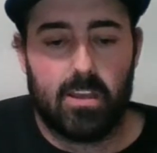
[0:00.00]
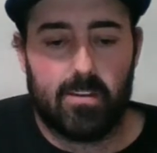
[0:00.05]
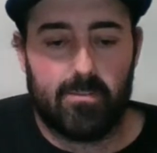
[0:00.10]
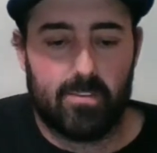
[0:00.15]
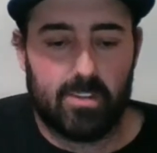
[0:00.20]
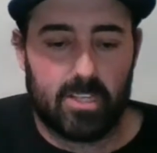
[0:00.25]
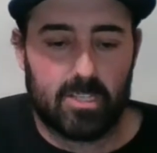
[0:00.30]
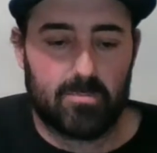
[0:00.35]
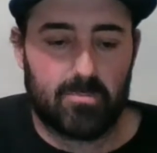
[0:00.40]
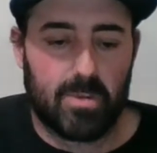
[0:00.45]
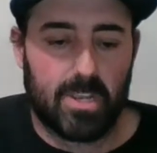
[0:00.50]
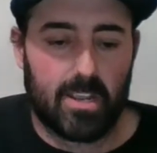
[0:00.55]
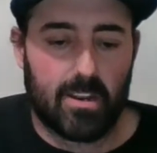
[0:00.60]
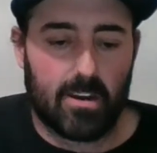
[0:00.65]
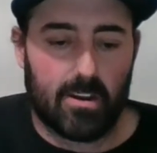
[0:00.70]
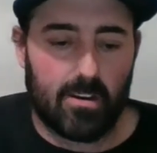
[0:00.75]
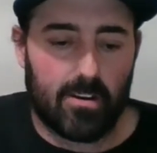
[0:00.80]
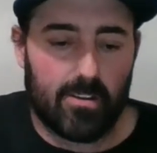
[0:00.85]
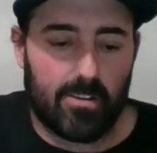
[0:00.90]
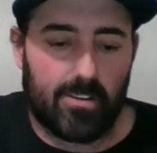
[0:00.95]
Everything's
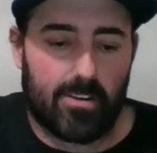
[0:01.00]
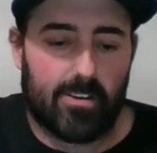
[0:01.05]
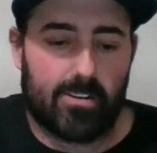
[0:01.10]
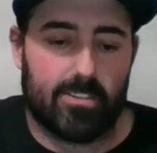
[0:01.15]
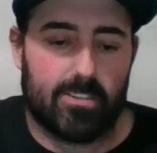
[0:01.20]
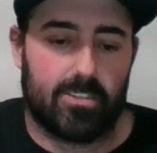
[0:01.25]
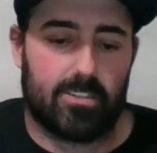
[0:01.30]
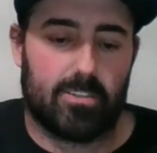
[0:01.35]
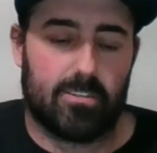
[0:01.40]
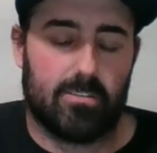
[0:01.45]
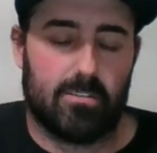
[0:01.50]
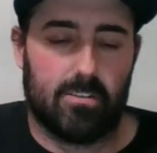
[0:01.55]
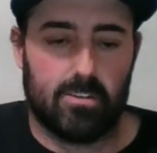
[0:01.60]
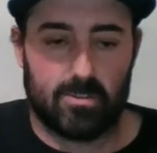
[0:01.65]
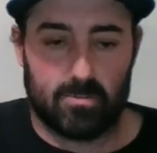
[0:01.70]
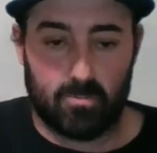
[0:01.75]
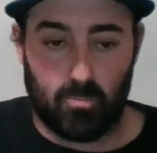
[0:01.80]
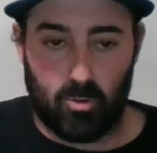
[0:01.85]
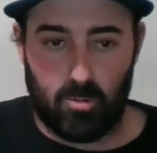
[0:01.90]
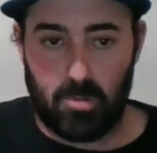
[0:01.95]
bigger. There's
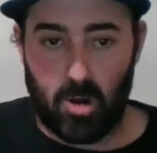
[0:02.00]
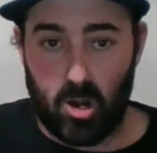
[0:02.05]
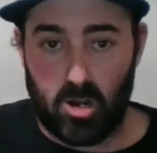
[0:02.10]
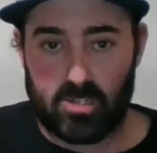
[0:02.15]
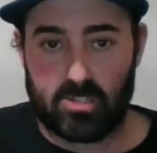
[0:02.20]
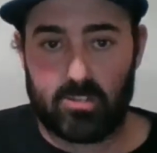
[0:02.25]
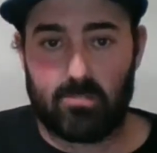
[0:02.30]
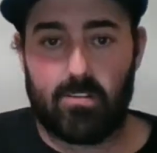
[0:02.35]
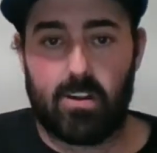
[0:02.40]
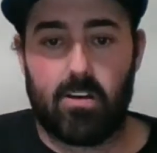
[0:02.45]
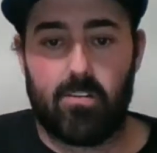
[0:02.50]
more bars